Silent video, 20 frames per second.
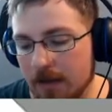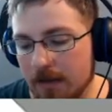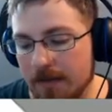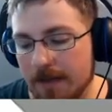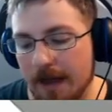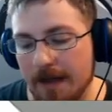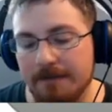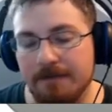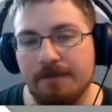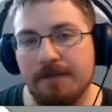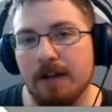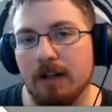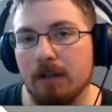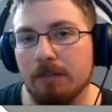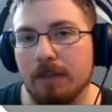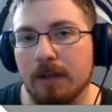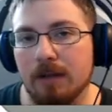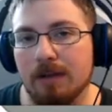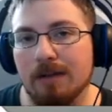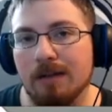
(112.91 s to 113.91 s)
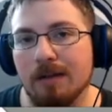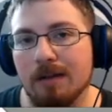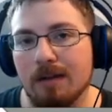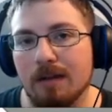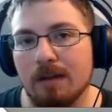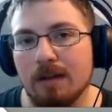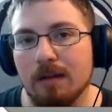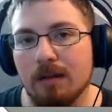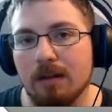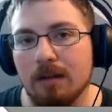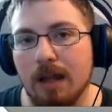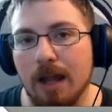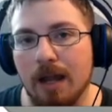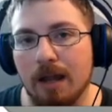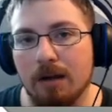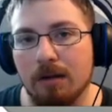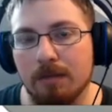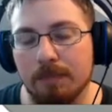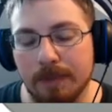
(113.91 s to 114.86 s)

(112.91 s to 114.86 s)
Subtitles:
that filament layer,